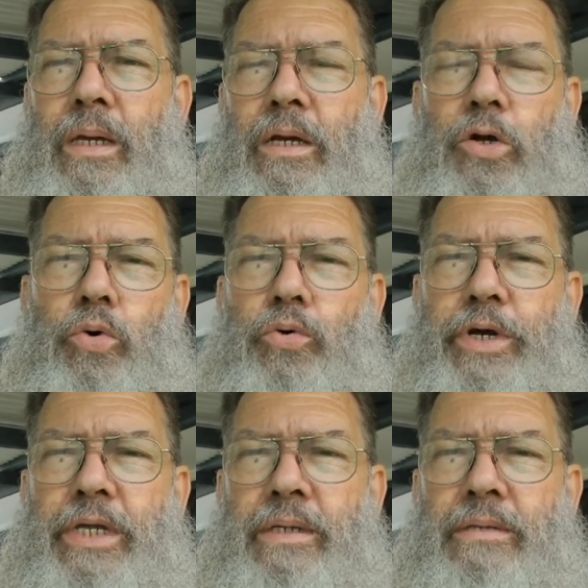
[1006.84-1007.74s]

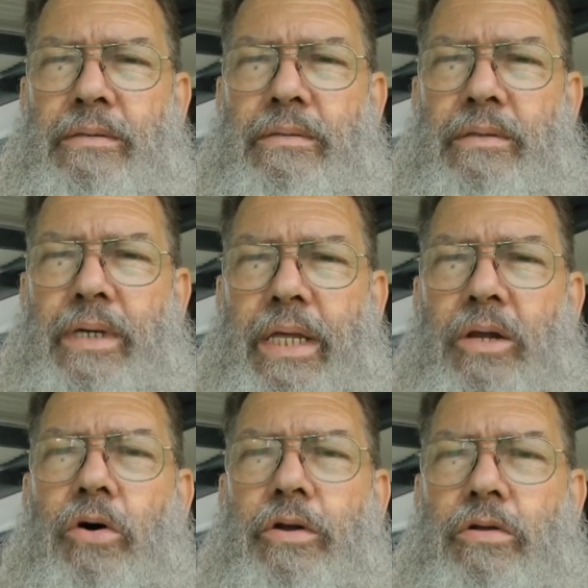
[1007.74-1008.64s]
chlorine and
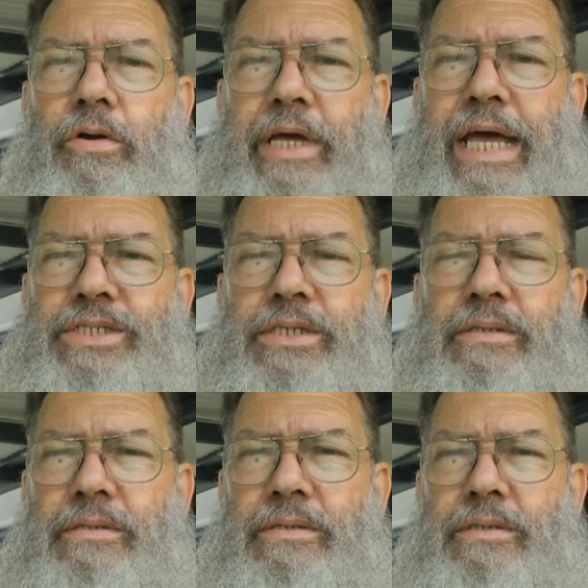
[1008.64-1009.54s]
hydrochloric acid.
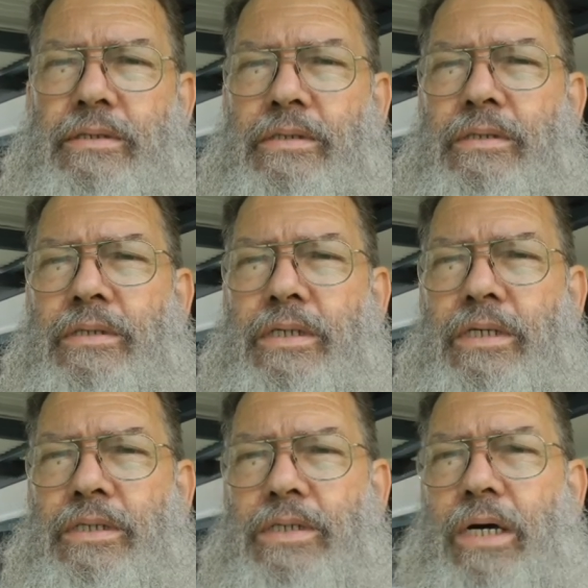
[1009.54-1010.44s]

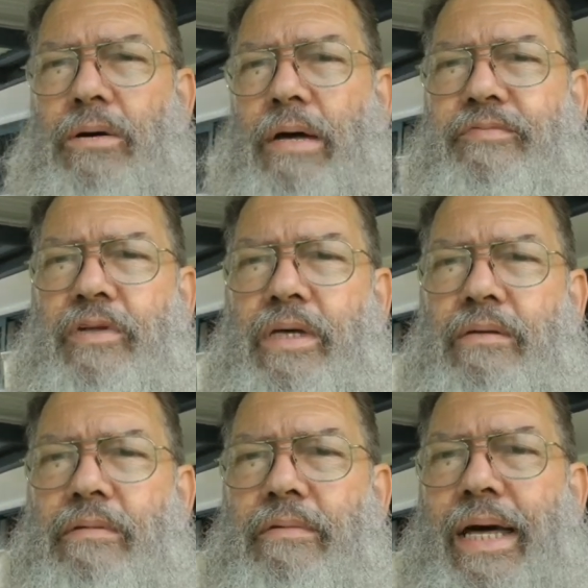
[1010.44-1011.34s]
So hopefully
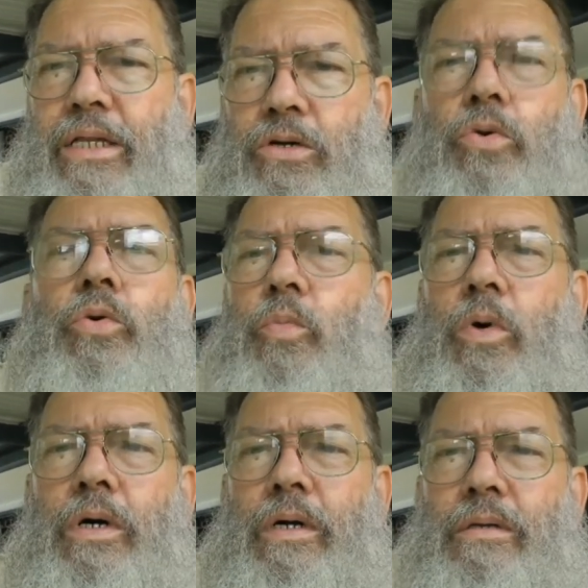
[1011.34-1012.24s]
that could
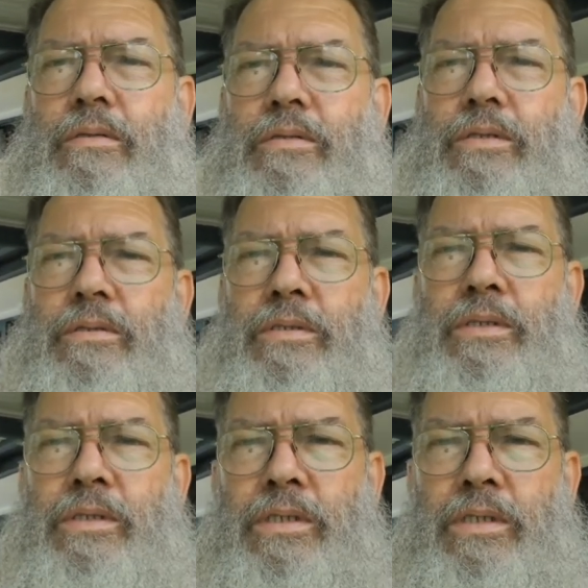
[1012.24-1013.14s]
work.
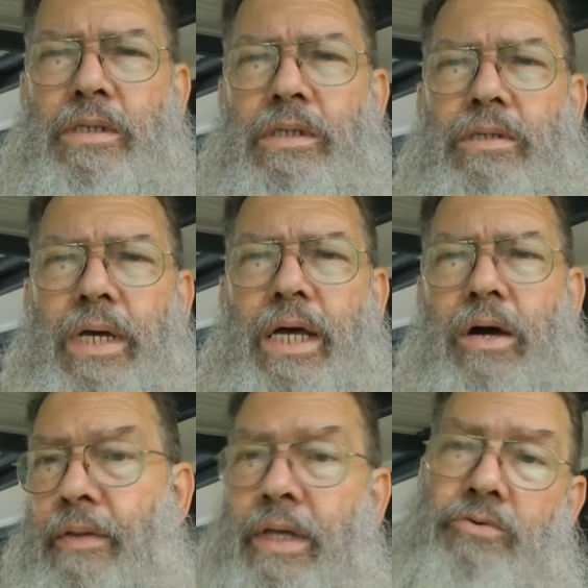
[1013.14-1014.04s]
So,
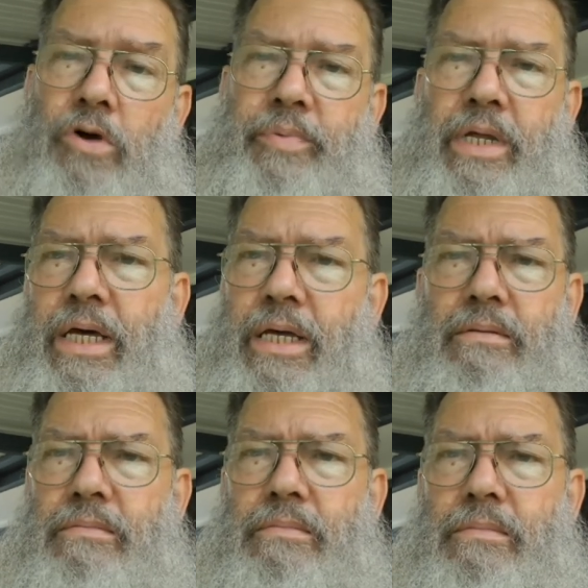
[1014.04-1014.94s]
and then drop it out
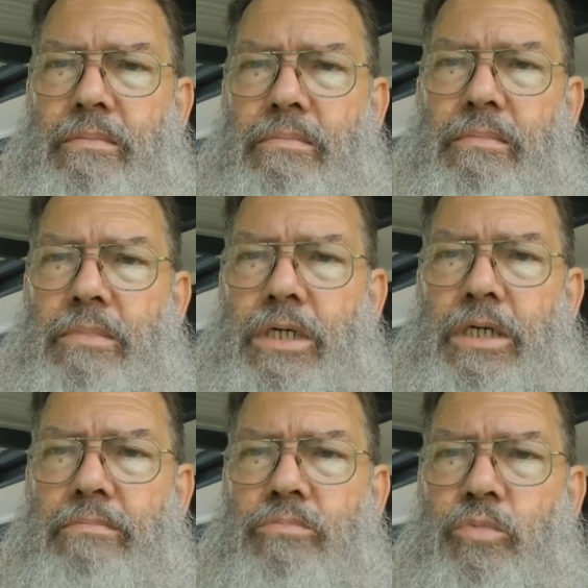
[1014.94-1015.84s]

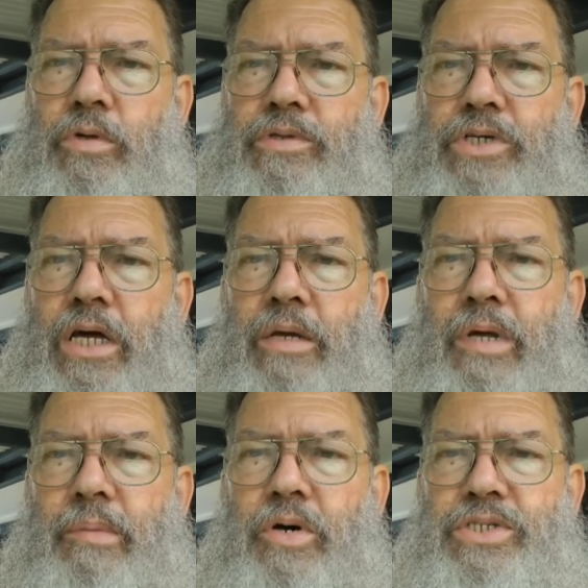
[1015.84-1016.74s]
with sodium
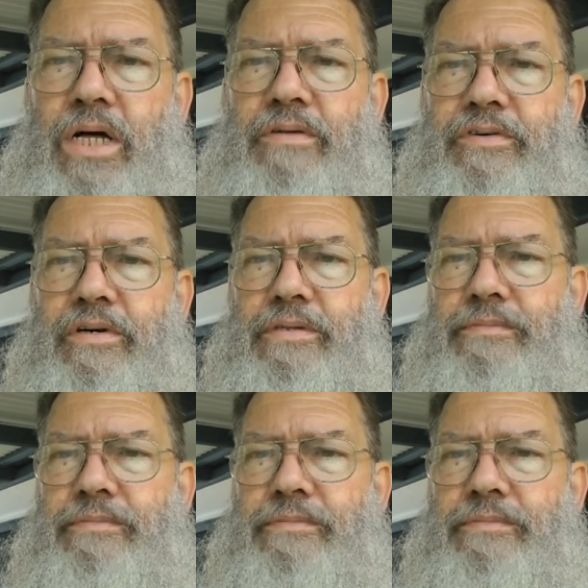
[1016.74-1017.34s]
metabisulfite.